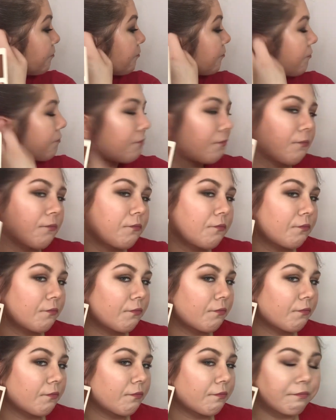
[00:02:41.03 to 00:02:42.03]

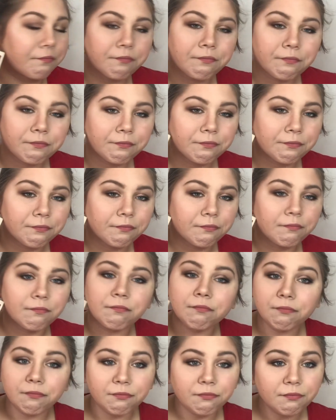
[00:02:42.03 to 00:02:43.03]

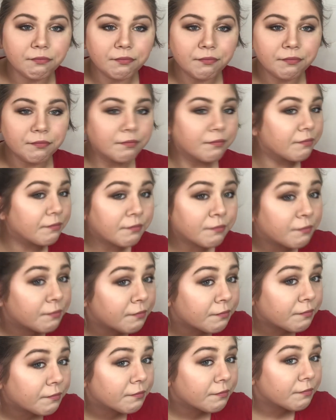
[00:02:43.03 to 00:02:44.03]

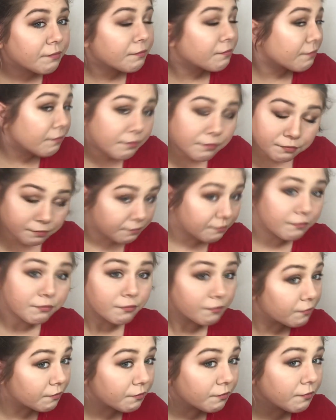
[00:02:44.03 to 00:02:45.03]

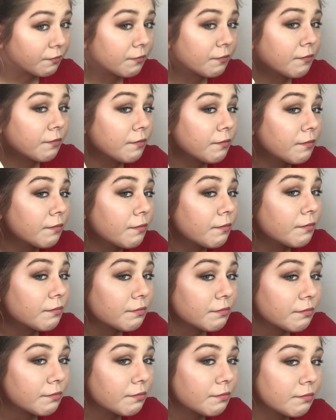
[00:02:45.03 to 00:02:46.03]

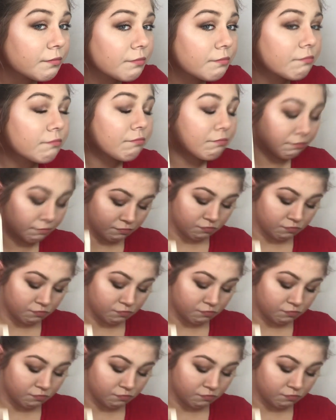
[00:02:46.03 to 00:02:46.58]
[no speech]